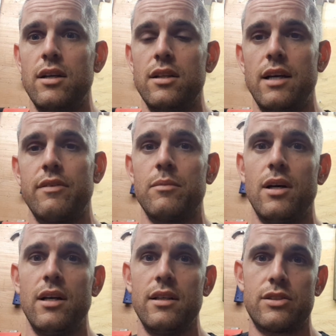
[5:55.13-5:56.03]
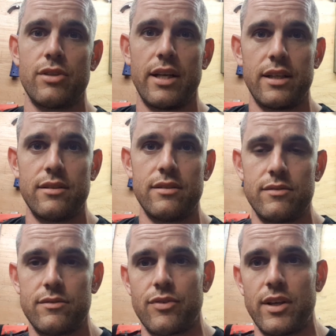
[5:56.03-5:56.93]
loving my Australian
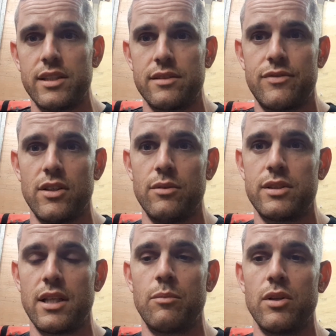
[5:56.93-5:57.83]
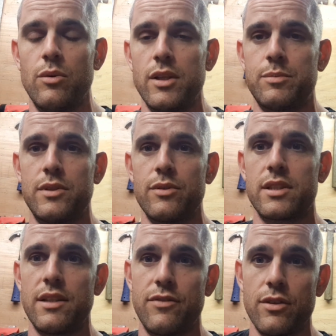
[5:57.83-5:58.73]
friends and followers, and will always be doing
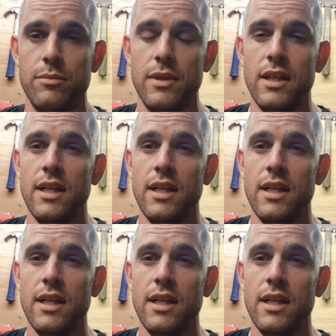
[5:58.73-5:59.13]
stuff for them.